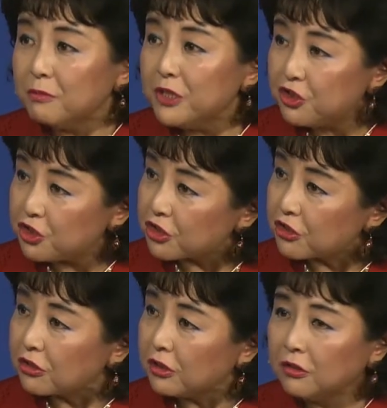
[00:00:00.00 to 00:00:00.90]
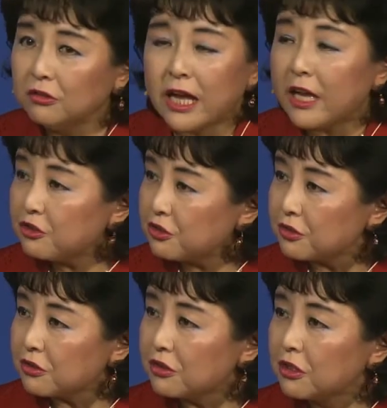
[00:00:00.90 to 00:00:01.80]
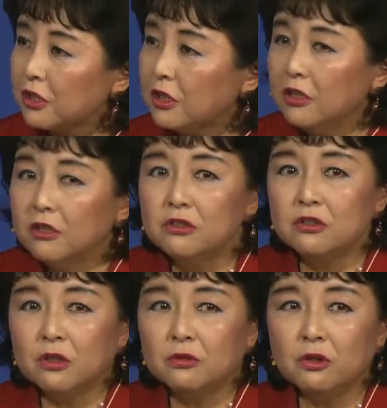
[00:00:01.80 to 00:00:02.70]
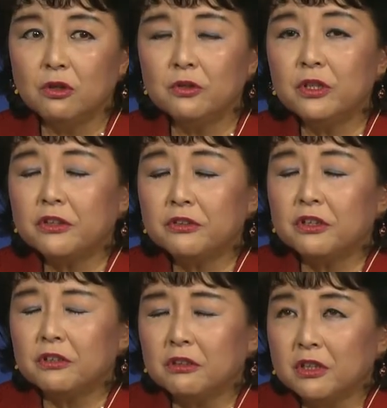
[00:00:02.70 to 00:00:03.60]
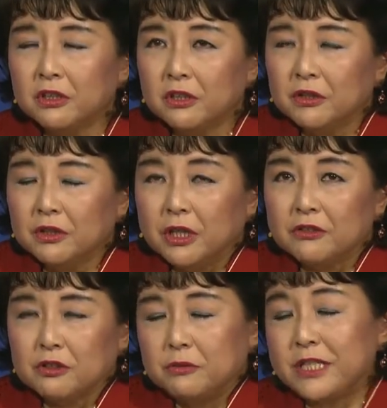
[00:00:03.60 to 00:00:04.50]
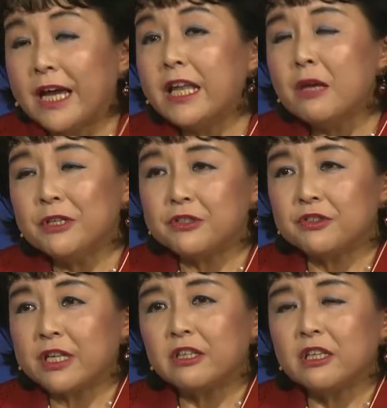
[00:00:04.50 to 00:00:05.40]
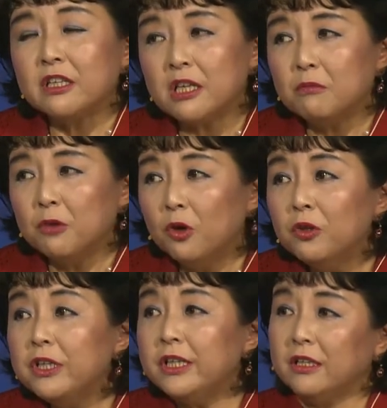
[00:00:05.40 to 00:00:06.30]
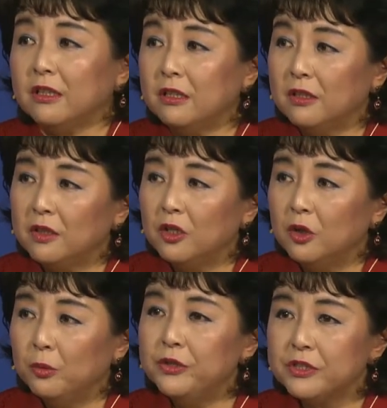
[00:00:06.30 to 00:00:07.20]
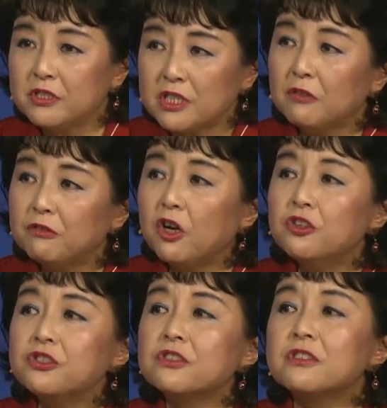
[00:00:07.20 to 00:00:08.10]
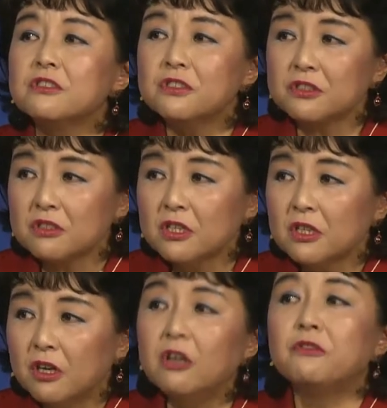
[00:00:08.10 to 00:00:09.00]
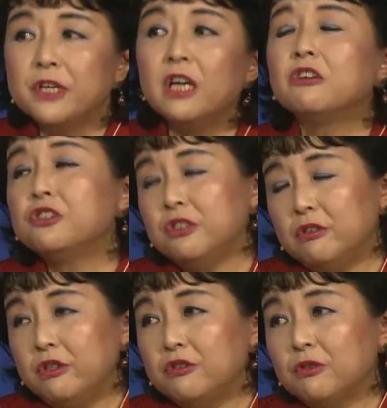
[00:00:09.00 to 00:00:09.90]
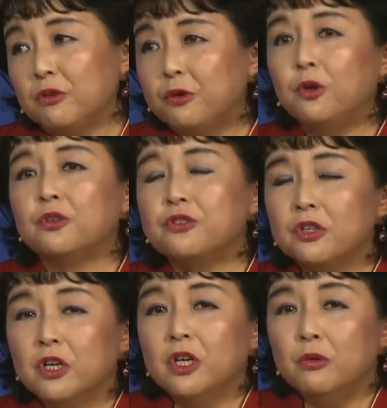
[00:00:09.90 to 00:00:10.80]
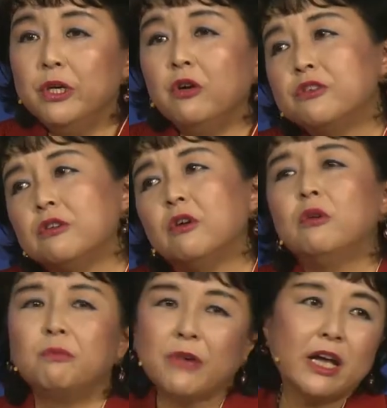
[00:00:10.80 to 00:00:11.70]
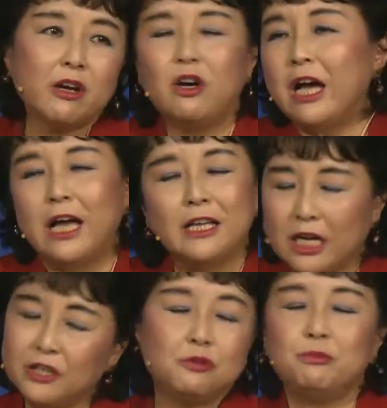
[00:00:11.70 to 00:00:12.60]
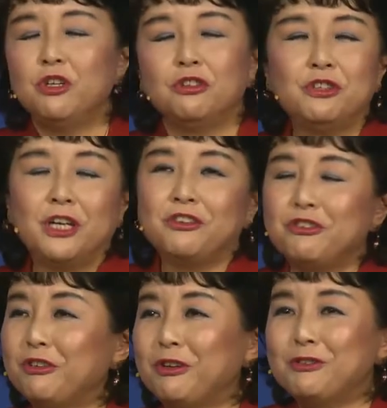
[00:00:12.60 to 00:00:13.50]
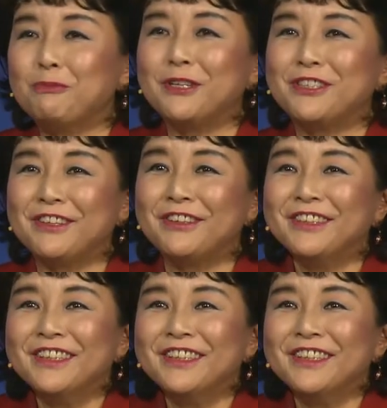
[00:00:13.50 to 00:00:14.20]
mission, and action. So those are the sort of dynamics that can come only with the self-consciousness of younger generation. Of course, we also, I should belong to younger generation, but